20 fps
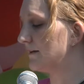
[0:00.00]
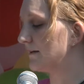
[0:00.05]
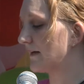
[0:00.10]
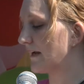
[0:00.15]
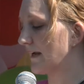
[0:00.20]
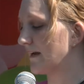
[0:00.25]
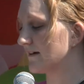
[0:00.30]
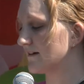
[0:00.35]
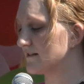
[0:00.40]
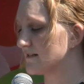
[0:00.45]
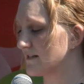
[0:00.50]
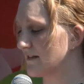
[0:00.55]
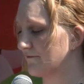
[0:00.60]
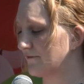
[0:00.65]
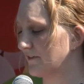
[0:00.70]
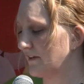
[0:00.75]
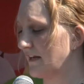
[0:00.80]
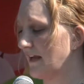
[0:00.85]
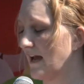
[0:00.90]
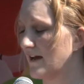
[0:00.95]

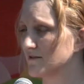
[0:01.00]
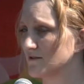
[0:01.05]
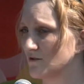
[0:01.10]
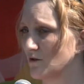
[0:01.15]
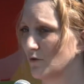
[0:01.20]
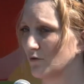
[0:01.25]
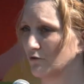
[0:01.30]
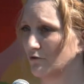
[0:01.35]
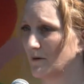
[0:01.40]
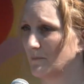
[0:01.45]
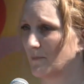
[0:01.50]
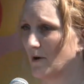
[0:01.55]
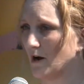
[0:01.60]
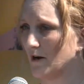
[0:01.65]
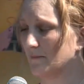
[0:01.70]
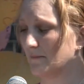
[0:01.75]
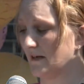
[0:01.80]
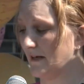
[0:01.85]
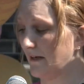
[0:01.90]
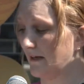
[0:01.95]
Anencephaly has no grip
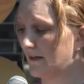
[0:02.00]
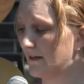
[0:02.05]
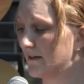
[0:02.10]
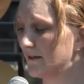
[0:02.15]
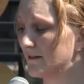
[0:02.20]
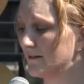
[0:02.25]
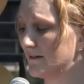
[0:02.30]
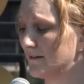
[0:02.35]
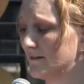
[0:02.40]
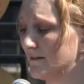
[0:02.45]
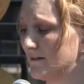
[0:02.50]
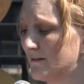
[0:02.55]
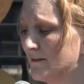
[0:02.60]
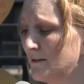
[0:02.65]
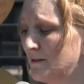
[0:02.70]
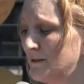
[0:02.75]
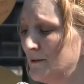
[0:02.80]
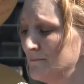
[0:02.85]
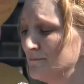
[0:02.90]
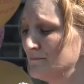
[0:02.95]
on me.
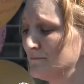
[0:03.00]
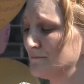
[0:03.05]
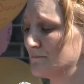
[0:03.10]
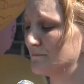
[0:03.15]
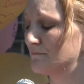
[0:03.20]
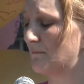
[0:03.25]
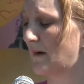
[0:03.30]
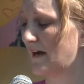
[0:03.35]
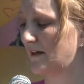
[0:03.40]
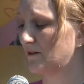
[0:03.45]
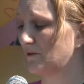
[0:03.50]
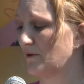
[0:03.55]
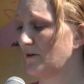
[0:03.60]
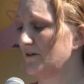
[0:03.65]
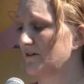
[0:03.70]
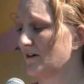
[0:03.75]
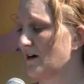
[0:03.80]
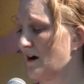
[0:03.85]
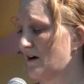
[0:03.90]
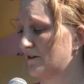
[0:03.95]
My
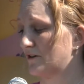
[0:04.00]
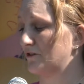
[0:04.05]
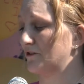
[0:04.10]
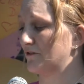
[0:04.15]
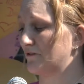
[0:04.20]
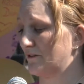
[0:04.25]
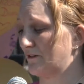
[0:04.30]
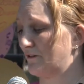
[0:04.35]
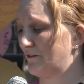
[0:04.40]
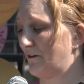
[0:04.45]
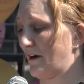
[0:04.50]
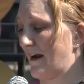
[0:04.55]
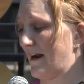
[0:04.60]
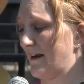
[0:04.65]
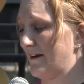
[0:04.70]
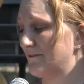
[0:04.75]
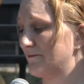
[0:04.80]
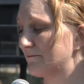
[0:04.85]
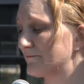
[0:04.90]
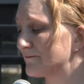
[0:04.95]
Lord conquered the
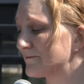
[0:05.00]
grave.